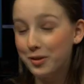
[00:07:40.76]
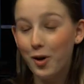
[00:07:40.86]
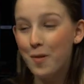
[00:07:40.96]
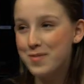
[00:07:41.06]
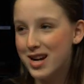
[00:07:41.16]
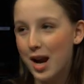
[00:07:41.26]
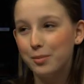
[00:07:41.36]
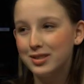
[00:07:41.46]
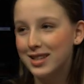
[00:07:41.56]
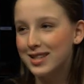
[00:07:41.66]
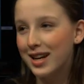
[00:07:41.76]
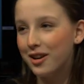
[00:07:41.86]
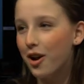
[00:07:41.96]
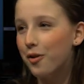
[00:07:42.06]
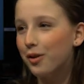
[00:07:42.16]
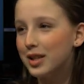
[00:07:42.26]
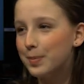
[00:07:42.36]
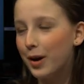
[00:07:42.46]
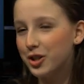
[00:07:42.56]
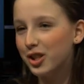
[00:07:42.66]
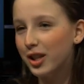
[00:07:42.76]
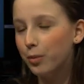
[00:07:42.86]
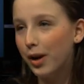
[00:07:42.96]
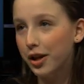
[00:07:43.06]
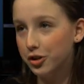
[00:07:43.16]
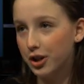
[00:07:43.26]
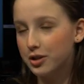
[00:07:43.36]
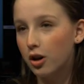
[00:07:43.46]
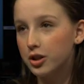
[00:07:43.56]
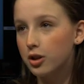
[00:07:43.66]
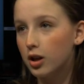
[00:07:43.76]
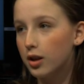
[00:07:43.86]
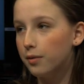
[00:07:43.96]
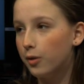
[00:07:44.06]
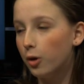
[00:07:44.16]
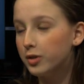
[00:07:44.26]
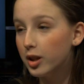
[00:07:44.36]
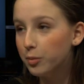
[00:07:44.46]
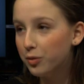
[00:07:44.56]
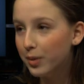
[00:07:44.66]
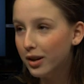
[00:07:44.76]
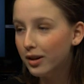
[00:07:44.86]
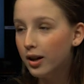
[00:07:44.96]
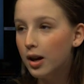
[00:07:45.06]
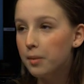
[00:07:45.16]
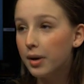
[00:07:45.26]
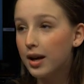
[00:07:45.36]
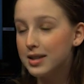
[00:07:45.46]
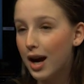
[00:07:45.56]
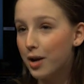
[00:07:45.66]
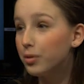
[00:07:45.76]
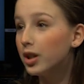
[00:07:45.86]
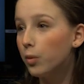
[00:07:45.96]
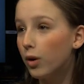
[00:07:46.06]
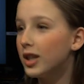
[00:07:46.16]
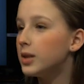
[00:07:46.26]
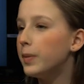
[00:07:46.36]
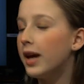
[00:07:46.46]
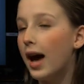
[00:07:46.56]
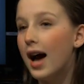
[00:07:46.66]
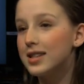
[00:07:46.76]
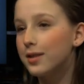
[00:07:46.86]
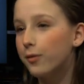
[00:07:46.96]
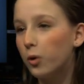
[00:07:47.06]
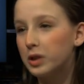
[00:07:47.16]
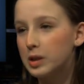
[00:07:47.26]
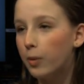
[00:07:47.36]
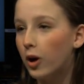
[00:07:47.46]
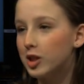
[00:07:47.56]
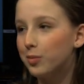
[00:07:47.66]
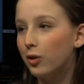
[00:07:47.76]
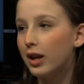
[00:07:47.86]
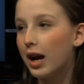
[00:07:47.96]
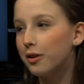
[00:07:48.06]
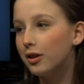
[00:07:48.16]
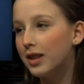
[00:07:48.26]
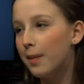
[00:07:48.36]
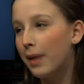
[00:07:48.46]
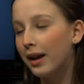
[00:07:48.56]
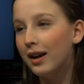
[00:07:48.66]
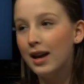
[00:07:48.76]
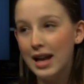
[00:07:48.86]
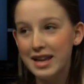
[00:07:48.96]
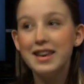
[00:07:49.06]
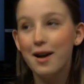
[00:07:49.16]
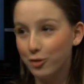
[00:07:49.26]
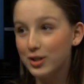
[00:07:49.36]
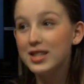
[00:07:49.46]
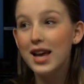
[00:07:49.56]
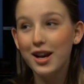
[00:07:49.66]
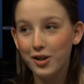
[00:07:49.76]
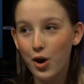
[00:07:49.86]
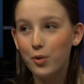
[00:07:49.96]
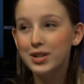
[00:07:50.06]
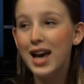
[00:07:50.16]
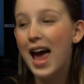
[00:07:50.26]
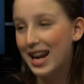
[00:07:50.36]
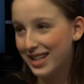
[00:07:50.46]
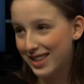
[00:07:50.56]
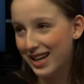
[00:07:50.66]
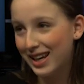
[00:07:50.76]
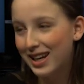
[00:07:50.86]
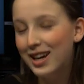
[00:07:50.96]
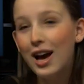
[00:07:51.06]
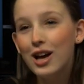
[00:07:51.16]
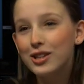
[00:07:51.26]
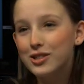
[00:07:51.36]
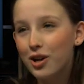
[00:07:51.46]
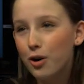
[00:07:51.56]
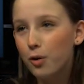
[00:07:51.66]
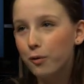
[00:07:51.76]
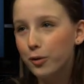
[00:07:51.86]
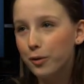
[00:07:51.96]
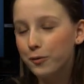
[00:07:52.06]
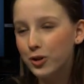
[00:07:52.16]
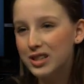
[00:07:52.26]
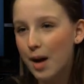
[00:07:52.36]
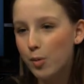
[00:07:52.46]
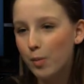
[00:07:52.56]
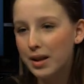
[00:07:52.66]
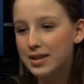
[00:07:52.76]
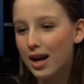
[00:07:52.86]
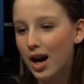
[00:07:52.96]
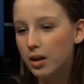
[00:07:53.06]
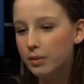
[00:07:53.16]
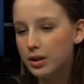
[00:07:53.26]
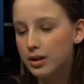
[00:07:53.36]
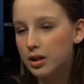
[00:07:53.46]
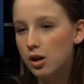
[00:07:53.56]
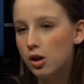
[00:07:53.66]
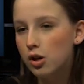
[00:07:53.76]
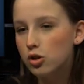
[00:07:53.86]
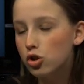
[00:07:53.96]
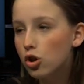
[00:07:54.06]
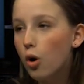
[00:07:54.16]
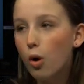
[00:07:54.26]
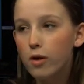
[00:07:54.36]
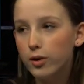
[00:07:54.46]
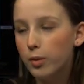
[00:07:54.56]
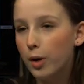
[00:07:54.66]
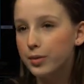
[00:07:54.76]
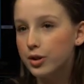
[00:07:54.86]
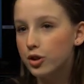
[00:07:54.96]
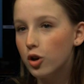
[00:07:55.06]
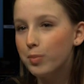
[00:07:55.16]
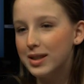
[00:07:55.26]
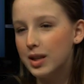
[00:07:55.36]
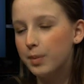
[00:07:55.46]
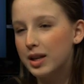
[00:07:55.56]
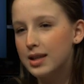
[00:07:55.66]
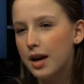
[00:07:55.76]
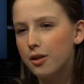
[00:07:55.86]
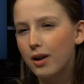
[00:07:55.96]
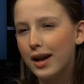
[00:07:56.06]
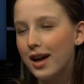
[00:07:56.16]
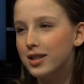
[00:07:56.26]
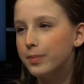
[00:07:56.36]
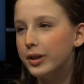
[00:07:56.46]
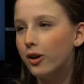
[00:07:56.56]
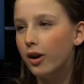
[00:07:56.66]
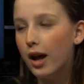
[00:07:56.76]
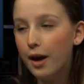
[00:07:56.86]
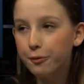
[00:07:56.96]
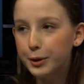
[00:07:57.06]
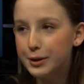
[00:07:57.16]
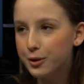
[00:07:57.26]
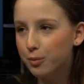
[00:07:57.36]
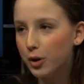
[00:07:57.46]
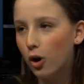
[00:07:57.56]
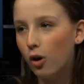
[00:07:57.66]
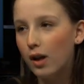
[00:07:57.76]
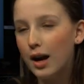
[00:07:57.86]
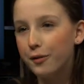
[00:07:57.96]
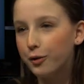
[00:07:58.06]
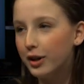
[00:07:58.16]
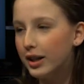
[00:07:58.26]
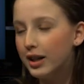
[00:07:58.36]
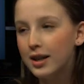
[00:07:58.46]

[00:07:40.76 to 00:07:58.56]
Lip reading: with not being able to say no, especially when I just got started involved in the movement, because I really wanted to be as involved as possible, and I thought that meant never saying no to anything. So for the first couple months, I was so overwhelmed and so busy, because I thought I had to be on every Zoom call, every